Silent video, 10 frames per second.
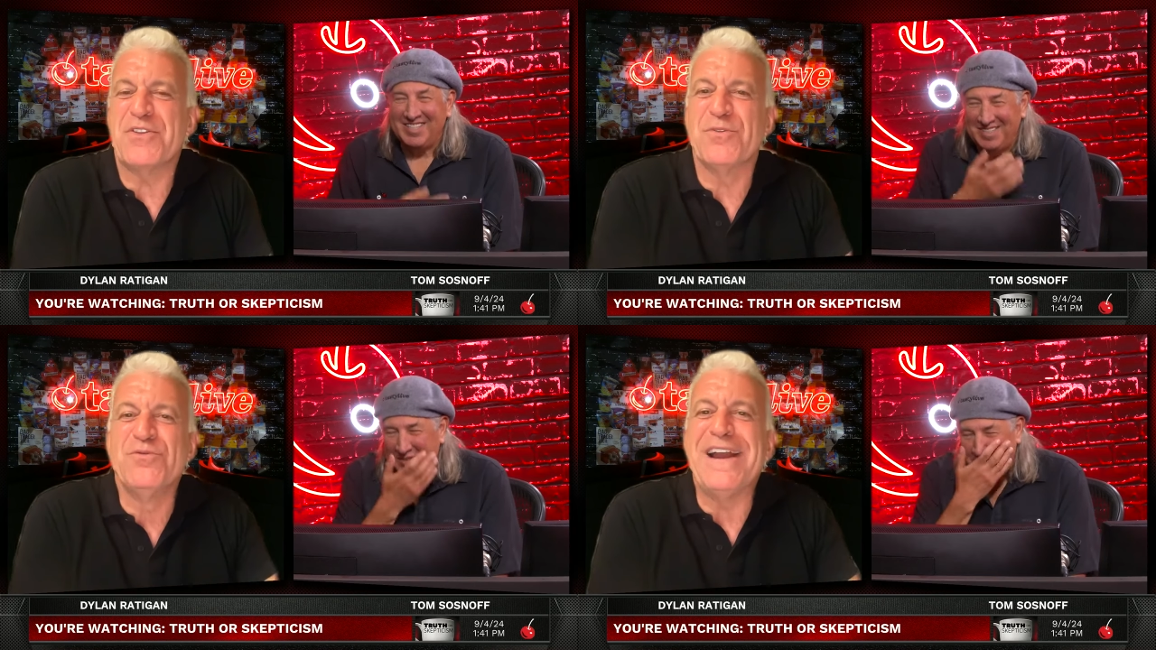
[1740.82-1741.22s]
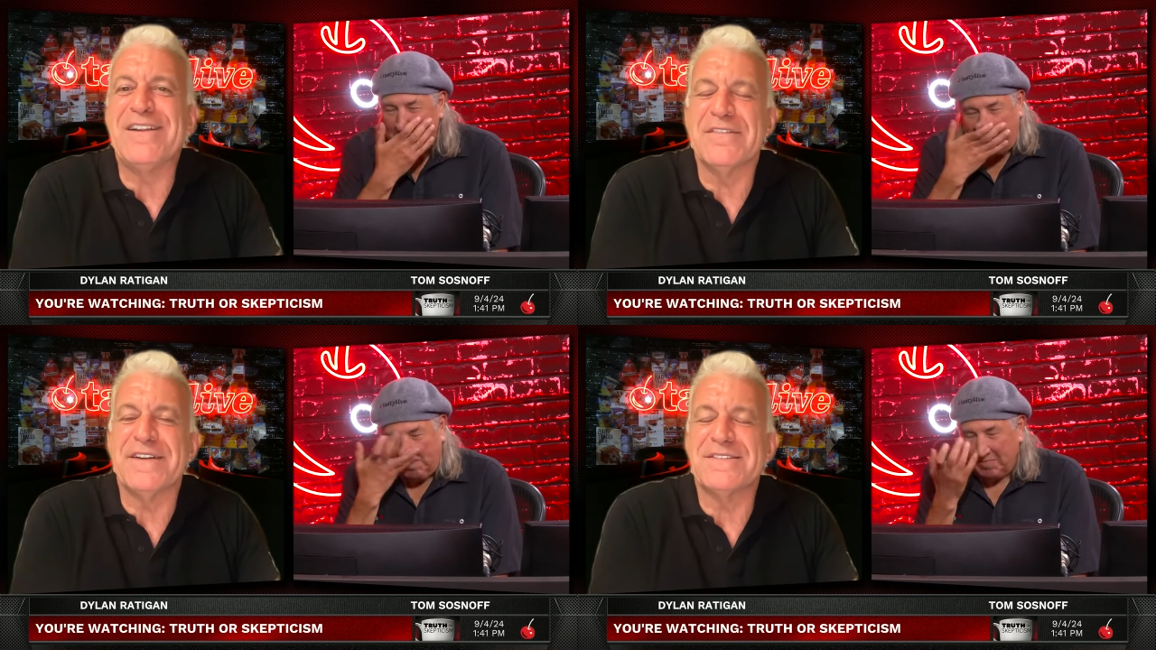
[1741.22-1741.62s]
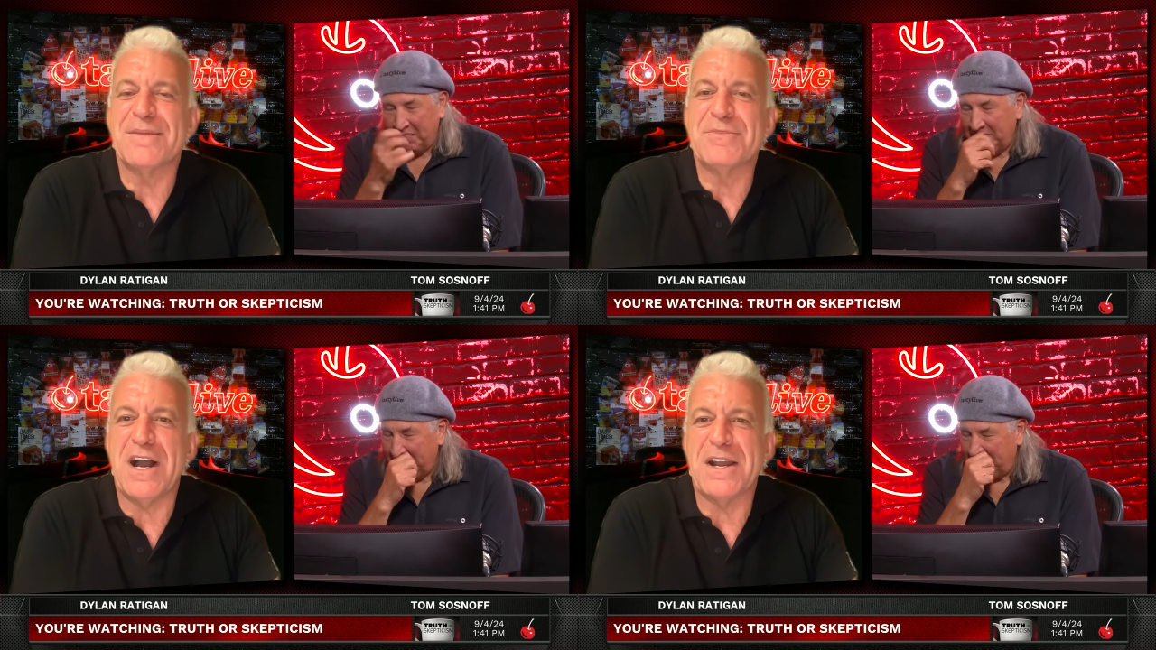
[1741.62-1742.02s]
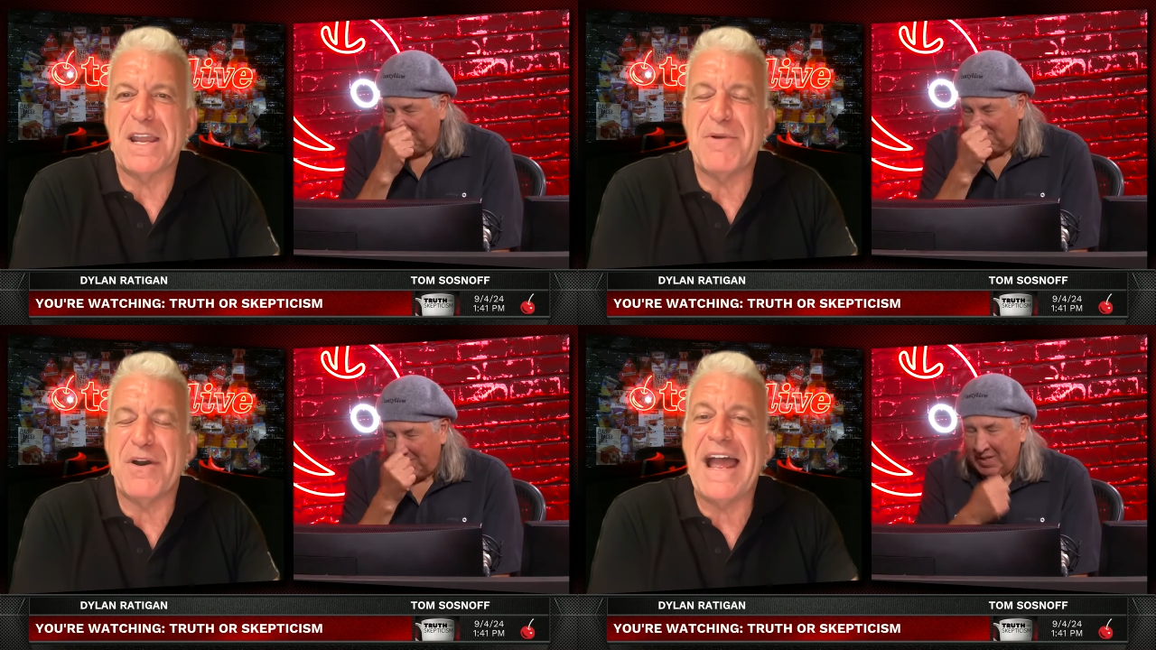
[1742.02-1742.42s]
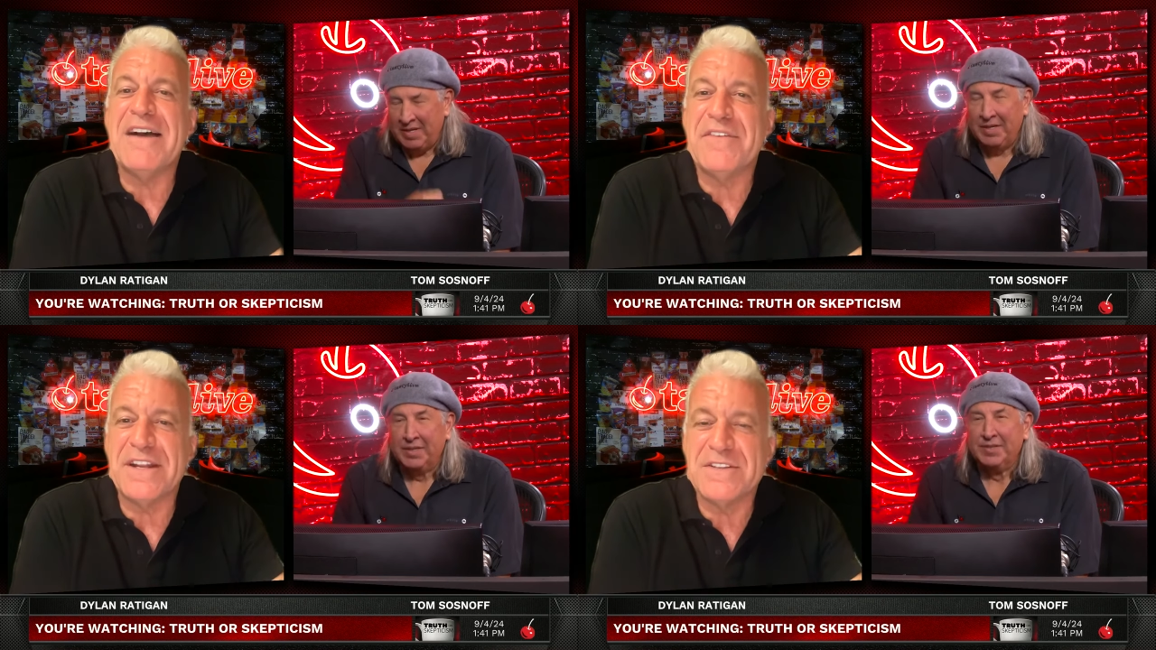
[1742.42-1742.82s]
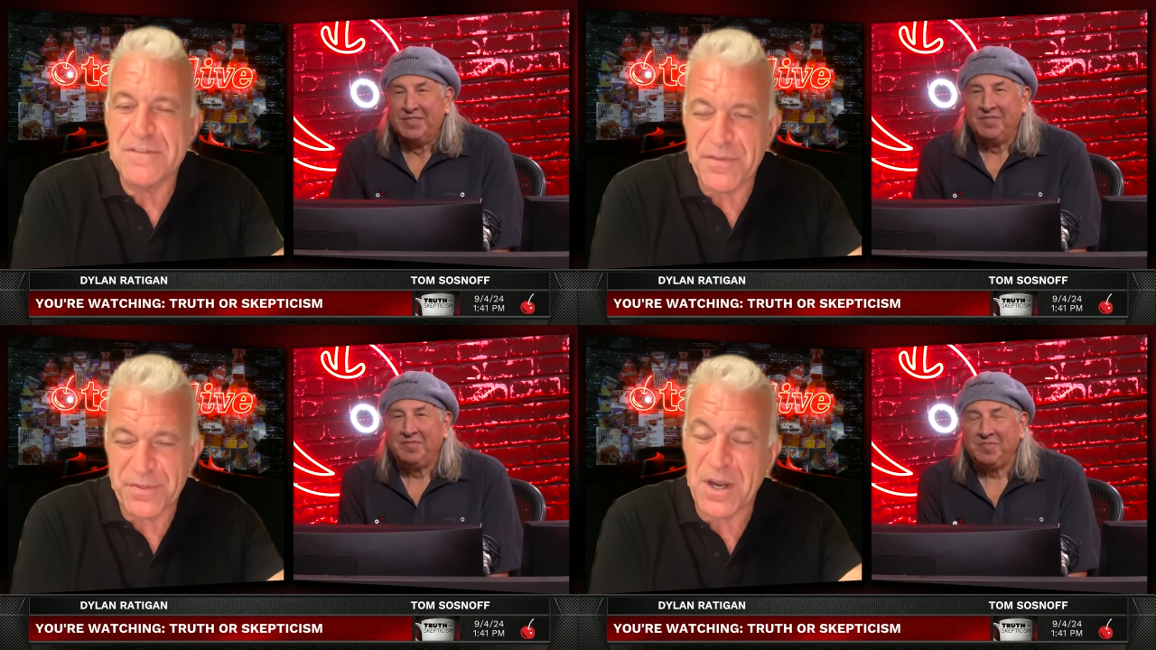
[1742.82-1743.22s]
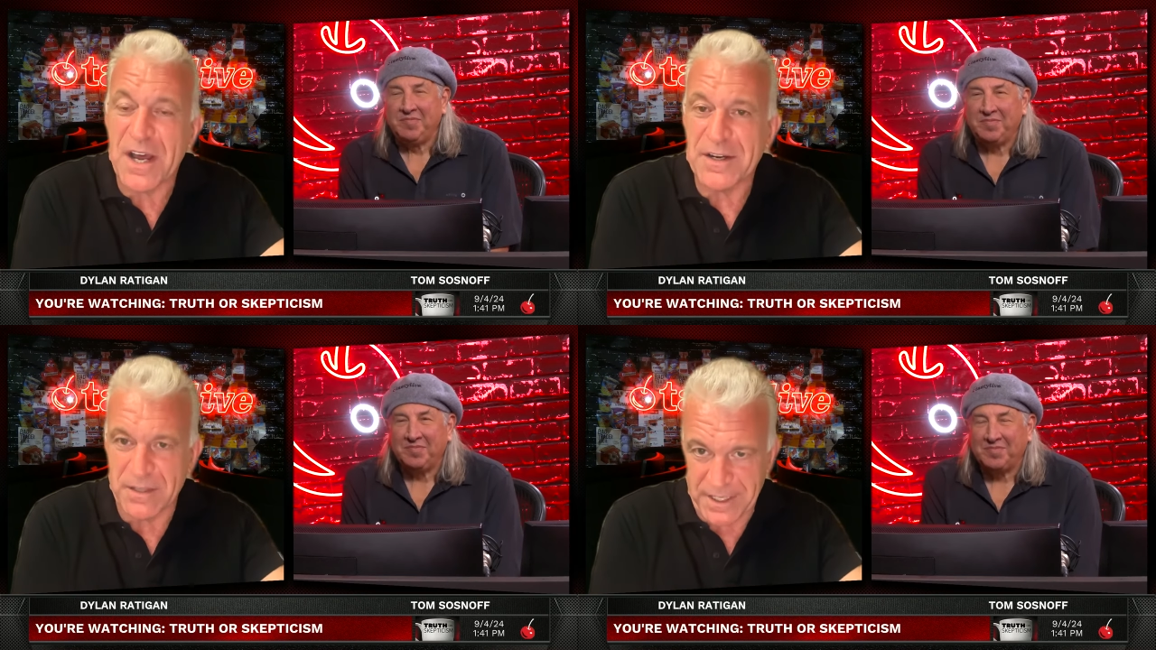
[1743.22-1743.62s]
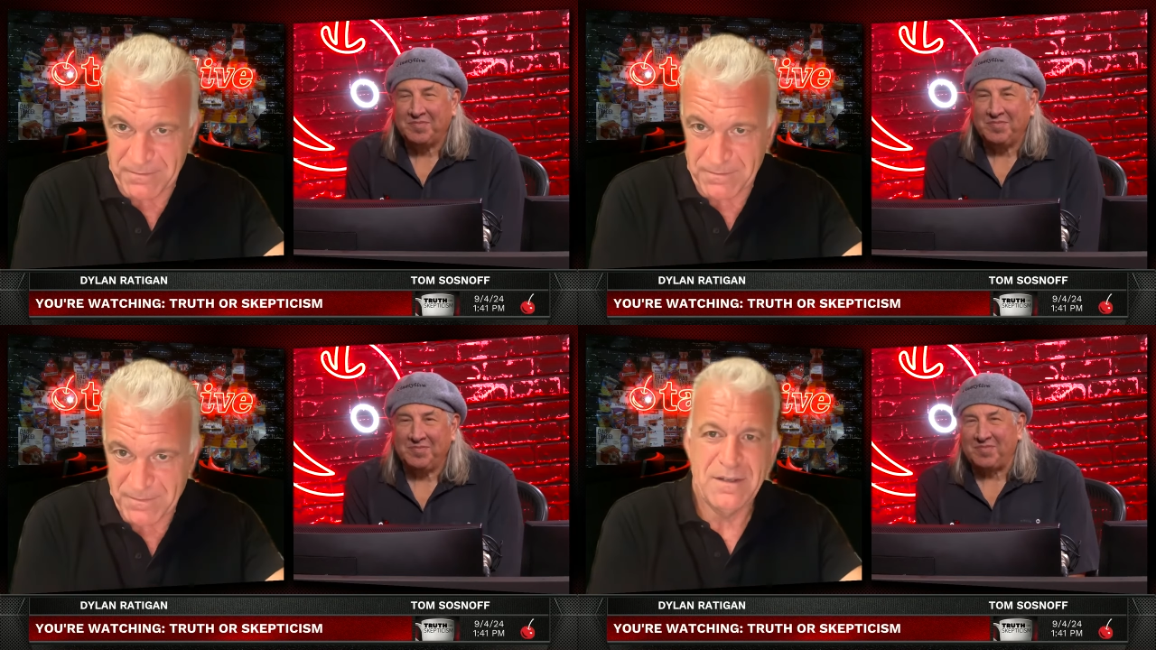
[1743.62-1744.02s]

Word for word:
Speaker 1: about the relevance. I'm talking about evidence of throttling.